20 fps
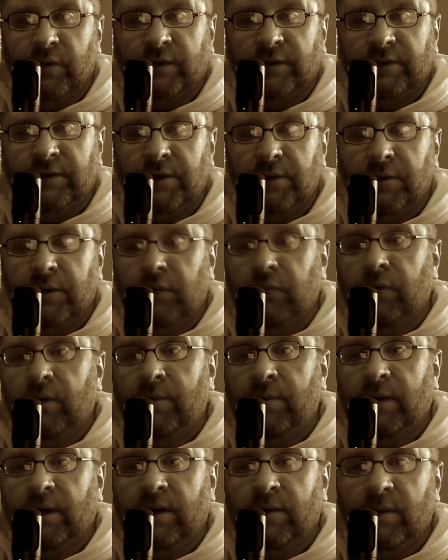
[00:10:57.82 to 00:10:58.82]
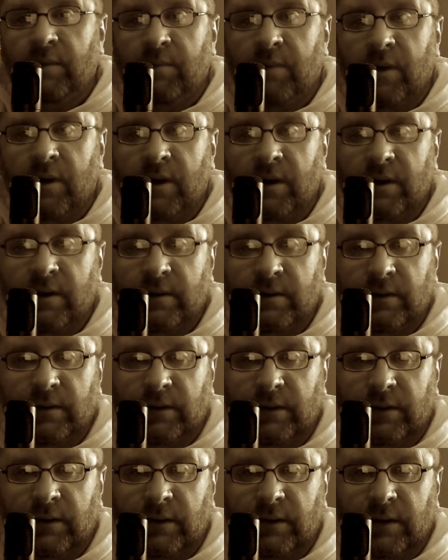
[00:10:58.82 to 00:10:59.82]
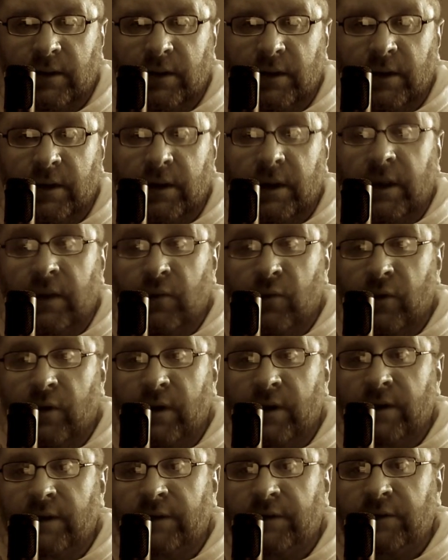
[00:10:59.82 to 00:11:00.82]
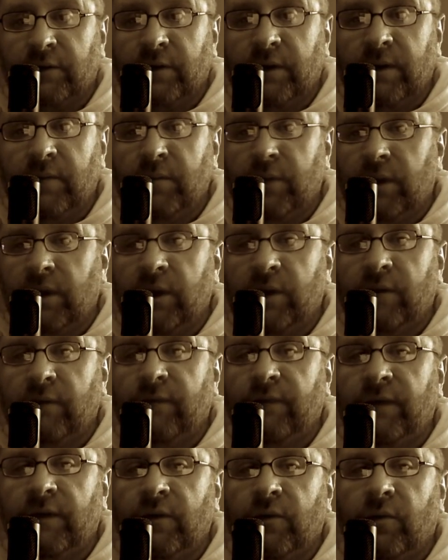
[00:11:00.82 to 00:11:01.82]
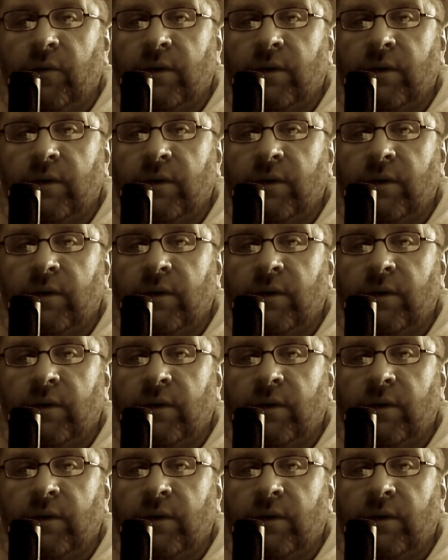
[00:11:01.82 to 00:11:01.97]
slowly ripping him apart. He wanted to scream, but he could feel one